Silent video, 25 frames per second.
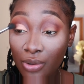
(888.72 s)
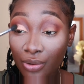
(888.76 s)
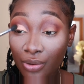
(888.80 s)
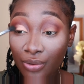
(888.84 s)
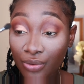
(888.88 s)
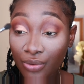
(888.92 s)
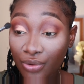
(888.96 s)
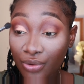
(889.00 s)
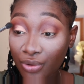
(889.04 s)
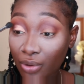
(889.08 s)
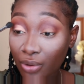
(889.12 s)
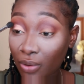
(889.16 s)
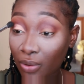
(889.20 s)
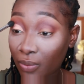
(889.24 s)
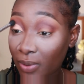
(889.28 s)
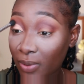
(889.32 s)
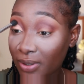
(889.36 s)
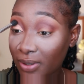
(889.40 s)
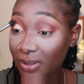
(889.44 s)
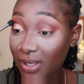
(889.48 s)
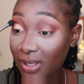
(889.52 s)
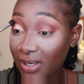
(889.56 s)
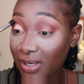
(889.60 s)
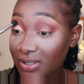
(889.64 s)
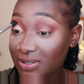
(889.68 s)
So when
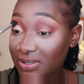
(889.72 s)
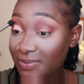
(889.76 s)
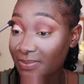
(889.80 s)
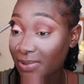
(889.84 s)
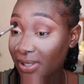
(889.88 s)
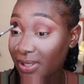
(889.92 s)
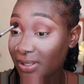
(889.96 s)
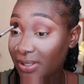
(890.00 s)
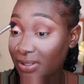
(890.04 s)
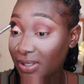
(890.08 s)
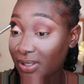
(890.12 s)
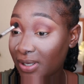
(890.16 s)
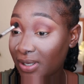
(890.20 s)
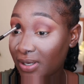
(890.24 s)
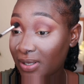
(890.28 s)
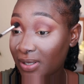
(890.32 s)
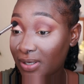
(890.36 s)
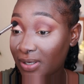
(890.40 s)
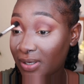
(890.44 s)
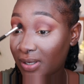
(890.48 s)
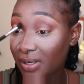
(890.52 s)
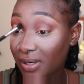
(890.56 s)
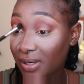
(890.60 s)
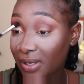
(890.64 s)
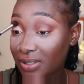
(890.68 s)
that is blended,
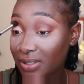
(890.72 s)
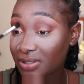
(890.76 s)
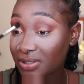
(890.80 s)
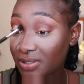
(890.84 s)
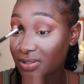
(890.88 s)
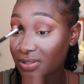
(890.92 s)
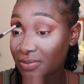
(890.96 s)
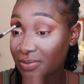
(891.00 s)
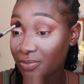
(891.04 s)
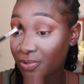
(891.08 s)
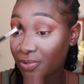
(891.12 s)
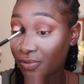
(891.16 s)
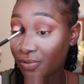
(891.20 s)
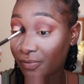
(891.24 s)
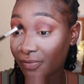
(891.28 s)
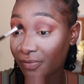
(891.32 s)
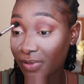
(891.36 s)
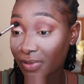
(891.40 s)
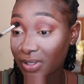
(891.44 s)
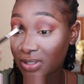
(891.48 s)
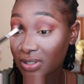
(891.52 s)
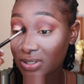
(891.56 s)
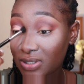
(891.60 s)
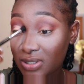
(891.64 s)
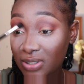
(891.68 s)
and then I just move
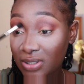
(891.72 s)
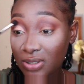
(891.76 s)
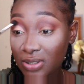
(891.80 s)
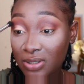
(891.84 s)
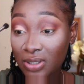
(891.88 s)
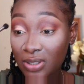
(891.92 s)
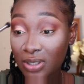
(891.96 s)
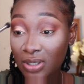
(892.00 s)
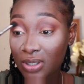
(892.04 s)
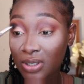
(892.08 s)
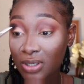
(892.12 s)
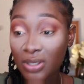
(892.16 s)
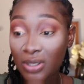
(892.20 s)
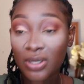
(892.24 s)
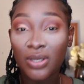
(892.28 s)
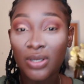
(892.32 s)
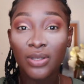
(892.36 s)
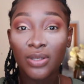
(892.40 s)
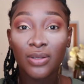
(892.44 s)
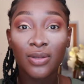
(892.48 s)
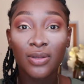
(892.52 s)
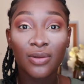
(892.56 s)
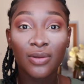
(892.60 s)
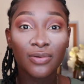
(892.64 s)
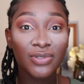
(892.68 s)
this,
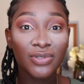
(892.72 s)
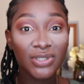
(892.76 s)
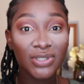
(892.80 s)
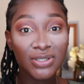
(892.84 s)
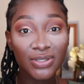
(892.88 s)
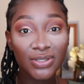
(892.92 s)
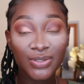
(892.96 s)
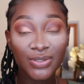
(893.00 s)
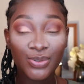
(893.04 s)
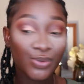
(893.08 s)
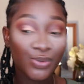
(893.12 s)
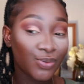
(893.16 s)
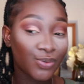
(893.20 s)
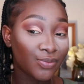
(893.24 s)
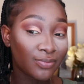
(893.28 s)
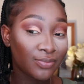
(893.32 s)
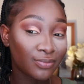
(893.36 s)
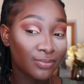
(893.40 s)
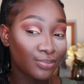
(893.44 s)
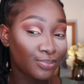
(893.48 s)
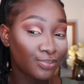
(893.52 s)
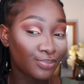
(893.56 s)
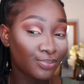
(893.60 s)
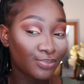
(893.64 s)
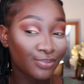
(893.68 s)
you know, just to
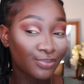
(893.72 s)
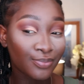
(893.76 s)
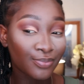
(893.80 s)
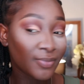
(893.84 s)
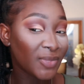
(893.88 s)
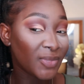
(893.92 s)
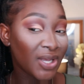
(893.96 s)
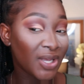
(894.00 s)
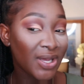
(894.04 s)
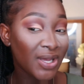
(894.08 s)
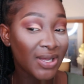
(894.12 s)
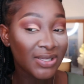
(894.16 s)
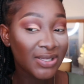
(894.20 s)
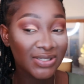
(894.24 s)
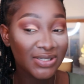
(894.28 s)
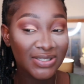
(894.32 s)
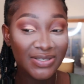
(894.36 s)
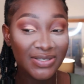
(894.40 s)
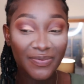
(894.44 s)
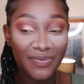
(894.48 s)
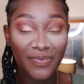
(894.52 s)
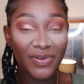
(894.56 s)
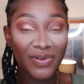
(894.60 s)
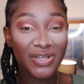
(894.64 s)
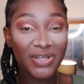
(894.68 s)
just to
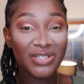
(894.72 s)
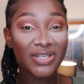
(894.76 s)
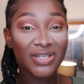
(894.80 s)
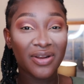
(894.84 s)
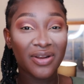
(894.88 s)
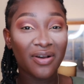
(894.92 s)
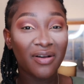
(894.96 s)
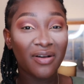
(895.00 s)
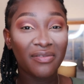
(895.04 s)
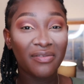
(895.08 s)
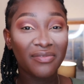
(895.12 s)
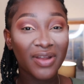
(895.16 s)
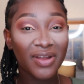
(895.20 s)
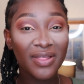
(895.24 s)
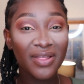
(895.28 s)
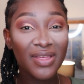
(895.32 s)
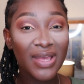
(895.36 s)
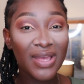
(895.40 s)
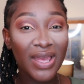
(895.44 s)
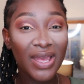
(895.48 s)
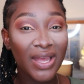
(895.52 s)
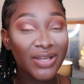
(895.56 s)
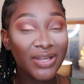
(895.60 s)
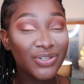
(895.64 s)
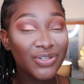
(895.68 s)
finish it off, nothing
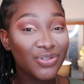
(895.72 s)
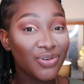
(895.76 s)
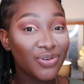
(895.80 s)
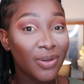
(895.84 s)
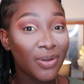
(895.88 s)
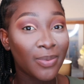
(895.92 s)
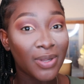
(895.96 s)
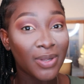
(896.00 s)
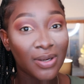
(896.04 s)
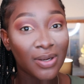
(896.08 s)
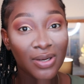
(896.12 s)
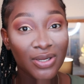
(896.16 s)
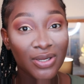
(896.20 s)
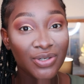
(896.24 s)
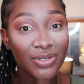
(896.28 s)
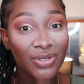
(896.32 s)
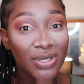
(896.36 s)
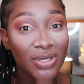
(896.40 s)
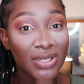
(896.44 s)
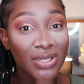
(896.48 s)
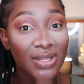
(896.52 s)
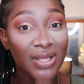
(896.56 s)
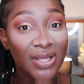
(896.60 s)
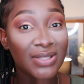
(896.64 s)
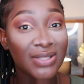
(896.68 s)
extra, but
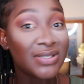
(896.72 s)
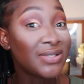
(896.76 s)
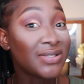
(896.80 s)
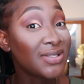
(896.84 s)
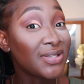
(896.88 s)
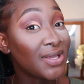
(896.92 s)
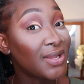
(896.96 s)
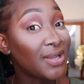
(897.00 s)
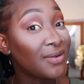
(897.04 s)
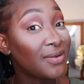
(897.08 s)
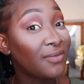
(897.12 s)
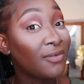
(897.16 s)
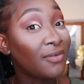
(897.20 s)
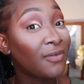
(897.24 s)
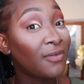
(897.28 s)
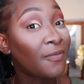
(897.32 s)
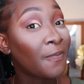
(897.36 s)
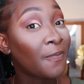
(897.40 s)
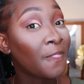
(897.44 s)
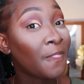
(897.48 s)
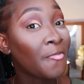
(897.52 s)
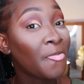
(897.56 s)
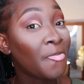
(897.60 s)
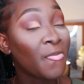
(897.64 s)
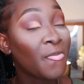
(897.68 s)
literally that is it.
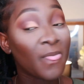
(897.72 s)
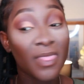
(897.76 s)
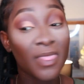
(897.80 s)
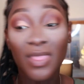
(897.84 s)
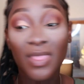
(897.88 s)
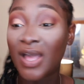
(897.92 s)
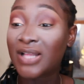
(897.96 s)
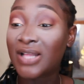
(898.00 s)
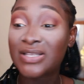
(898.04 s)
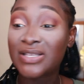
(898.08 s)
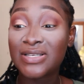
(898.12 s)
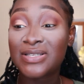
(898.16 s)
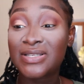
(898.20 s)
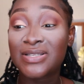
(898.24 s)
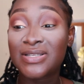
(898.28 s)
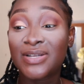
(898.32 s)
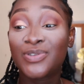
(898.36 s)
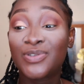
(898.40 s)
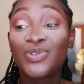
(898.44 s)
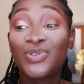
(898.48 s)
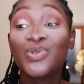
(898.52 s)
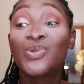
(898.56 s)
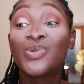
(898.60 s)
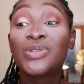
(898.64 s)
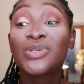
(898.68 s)
That is the
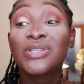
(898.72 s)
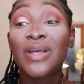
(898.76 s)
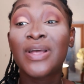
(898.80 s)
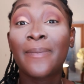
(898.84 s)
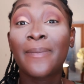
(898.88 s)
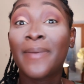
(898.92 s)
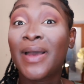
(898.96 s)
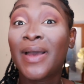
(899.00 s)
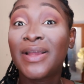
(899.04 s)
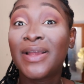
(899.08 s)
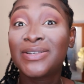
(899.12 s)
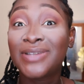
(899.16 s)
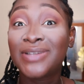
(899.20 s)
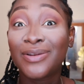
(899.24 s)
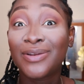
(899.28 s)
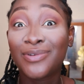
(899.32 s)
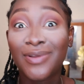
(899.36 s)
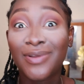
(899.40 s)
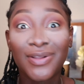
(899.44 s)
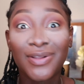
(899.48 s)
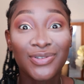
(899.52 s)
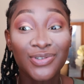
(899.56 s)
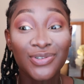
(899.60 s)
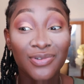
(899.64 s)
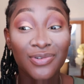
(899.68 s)
two-step eyeshadow
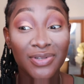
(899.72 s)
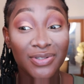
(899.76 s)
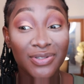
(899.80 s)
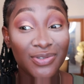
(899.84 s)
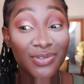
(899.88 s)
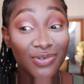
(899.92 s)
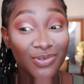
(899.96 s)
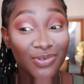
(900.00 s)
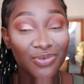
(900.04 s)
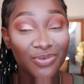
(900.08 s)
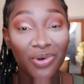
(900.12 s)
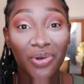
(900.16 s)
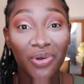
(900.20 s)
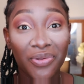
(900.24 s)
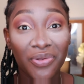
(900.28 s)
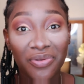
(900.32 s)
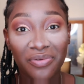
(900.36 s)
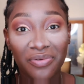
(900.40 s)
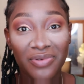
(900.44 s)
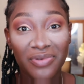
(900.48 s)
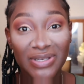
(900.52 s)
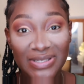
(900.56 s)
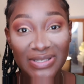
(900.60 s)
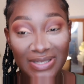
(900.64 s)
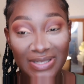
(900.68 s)
that you need to do, or
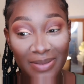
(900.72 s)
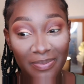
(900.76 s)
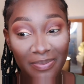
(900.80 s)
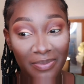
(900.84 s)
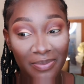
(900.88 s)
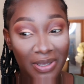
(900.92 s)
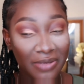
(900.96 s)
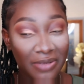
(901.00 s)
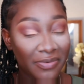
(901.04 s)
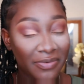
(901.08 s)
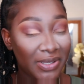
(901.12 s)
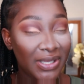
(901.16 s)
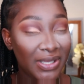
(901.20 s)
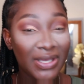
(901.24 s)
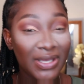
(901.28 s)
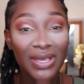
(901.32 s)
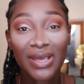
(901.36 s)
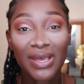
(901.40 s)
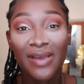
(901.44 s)
three-step maybe.